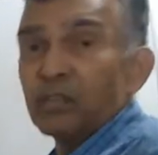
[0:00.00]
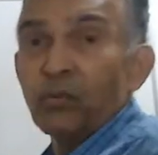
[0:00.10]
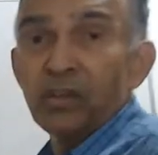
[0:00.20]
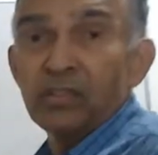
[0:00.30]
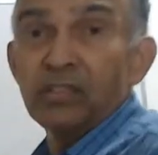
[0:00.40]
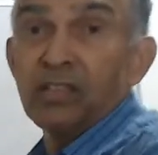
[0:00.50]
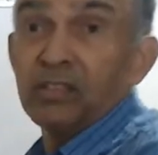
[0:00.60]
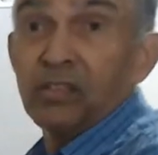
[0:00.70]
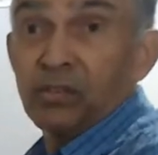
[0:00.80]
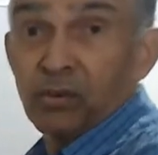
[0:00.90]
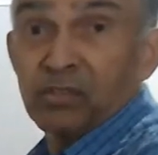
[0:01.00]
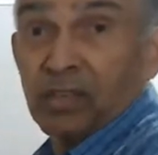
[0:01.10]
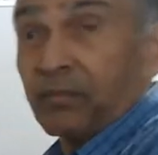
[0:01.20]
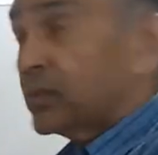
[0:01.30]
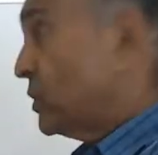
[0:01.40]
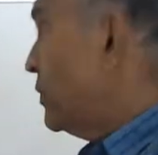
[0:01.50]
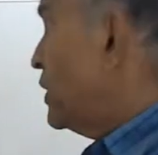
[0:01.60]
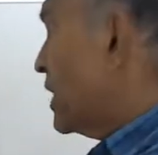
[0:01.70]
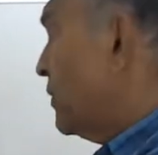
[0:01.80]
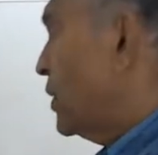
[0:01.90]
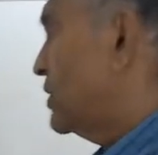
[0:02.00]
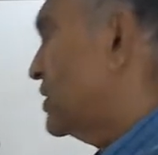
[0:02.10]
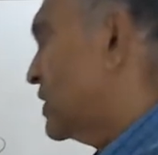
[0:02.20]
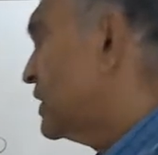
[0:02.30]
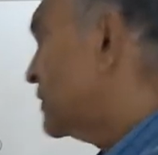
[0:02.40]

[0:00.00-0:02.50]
4ac is less than 0. So we'll cover all these things.